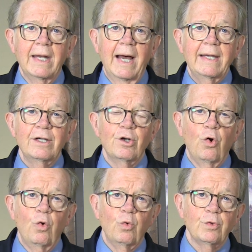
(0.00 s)
that I can
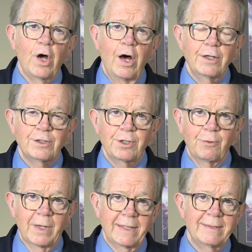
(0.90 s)
hold on
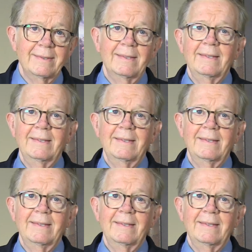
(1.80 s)
to it